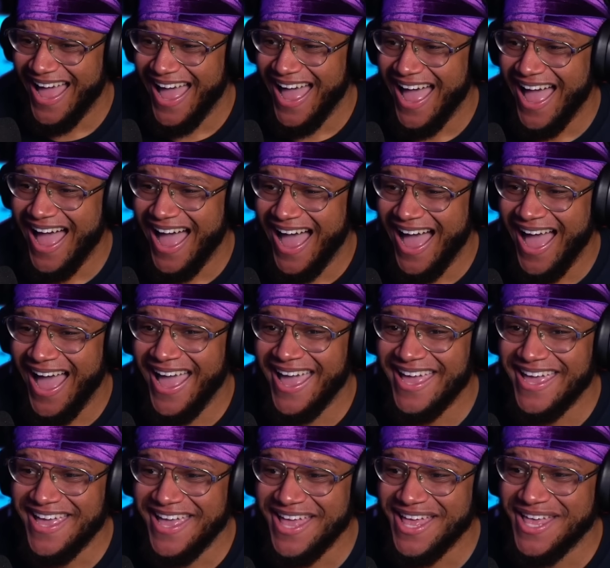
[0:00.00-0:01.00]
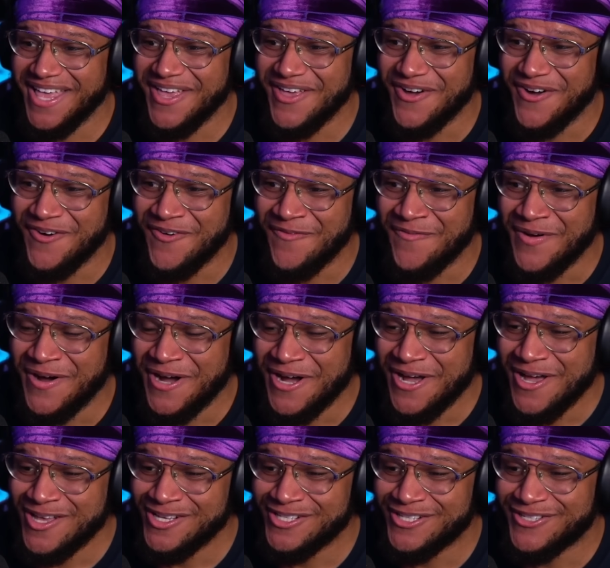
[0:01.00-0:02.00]
I am
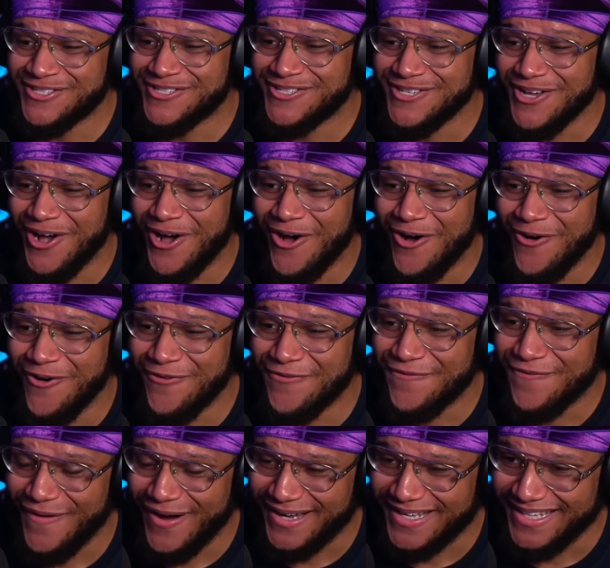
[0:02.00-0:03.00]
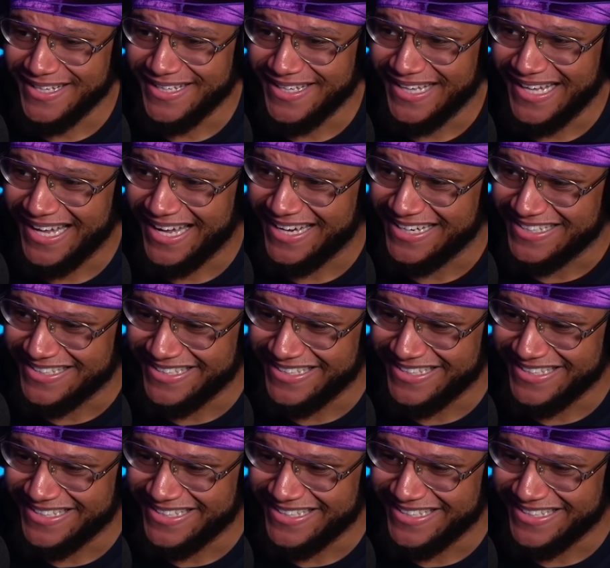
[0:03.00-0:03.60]
so fucking locked